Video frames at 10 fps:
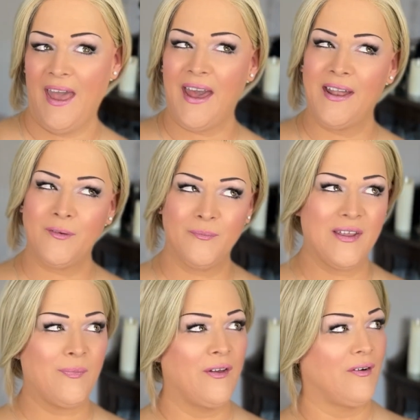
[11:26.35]
and
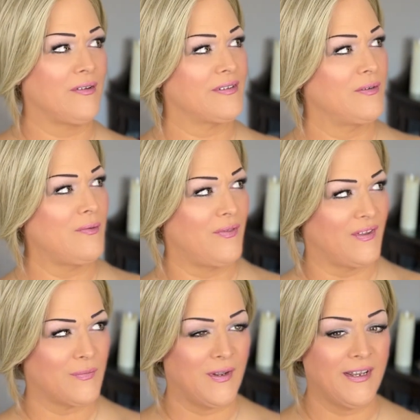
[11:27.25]
maybe also
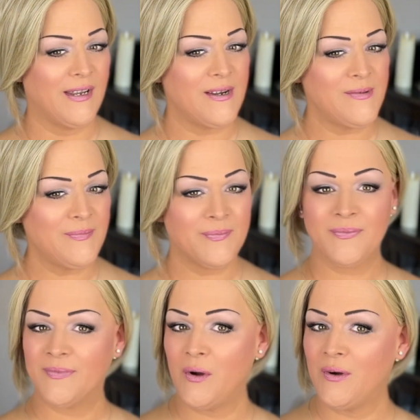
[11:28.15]
this one here,
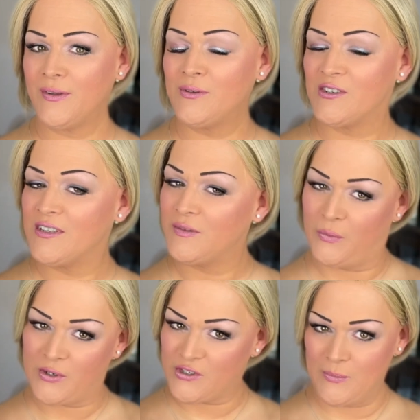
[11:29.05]
or you just
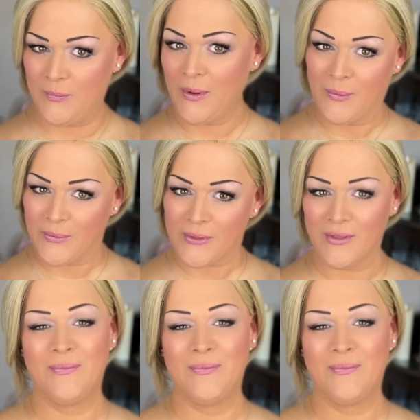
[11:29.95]
watch them both.